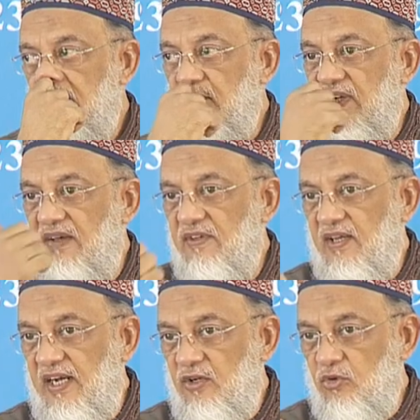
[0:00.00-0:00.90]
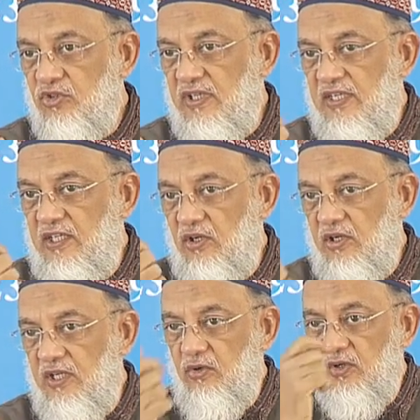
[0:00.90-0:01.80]
You're driving a Land Cruiser.
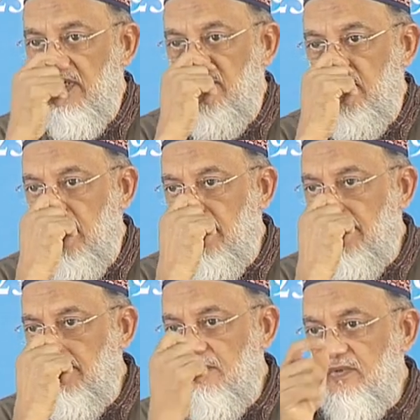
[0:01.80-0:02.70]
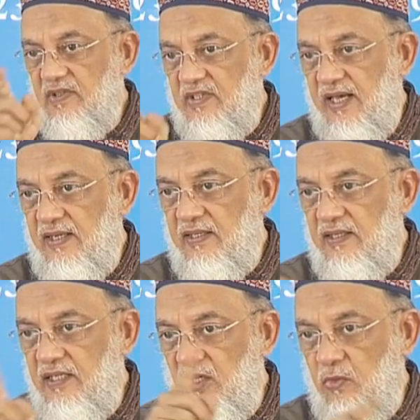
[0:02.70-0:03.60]
Did you give your
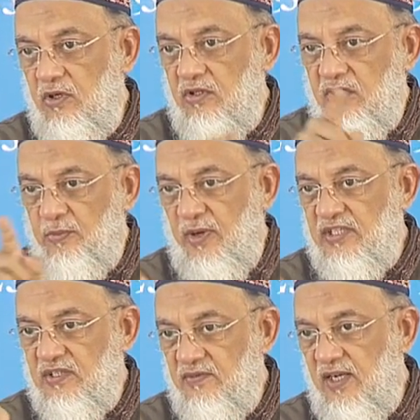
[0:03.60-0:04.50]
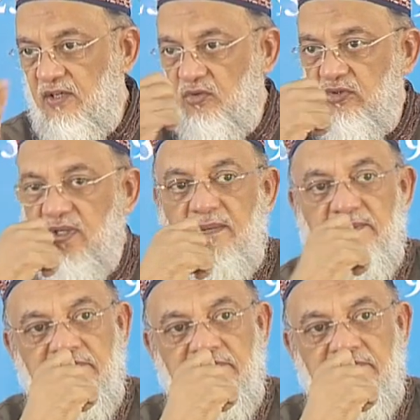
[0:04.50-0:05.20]
charity equal to the price of a Land Cruiser?